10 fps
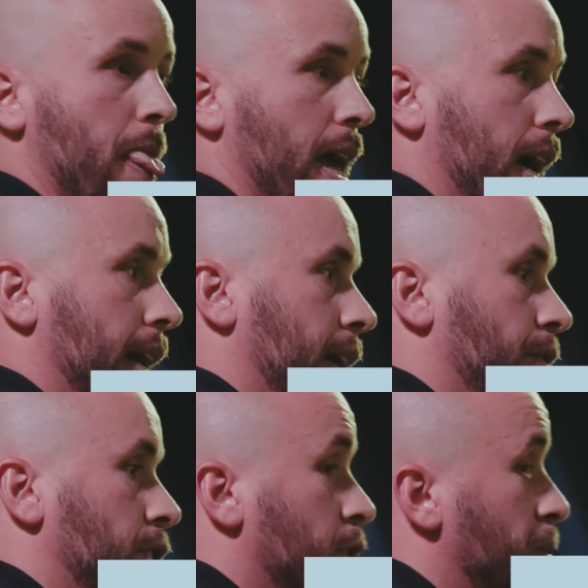Now
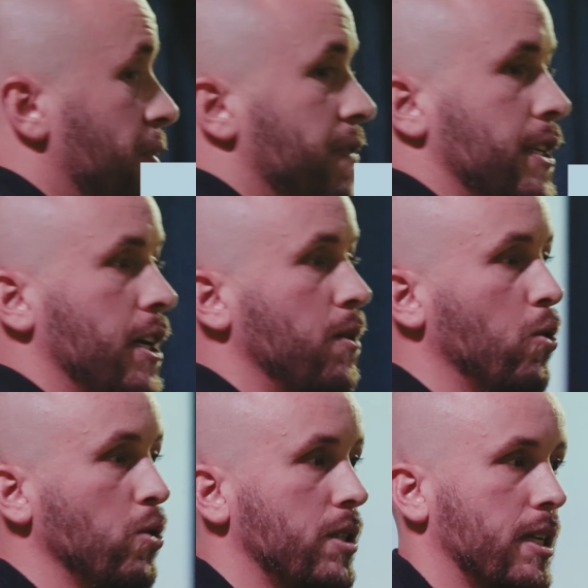this can be a video
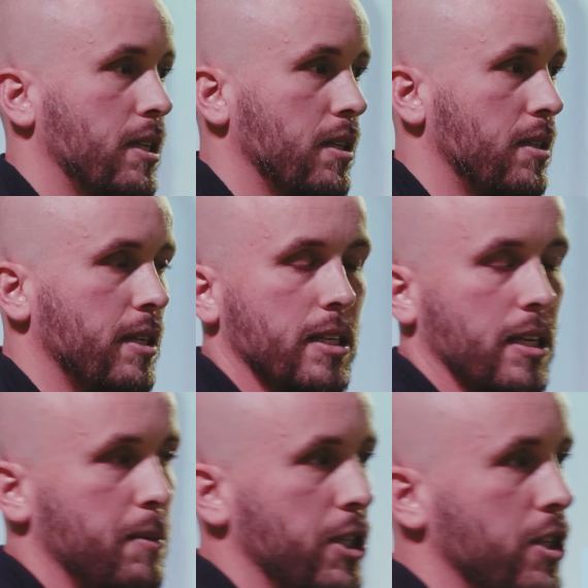or static
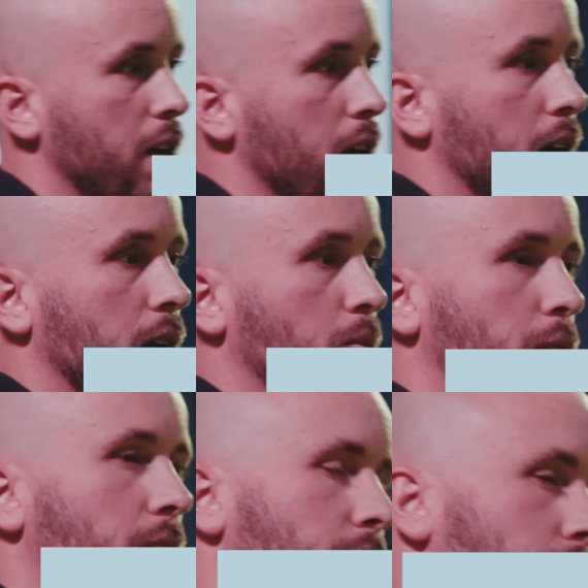image. We don't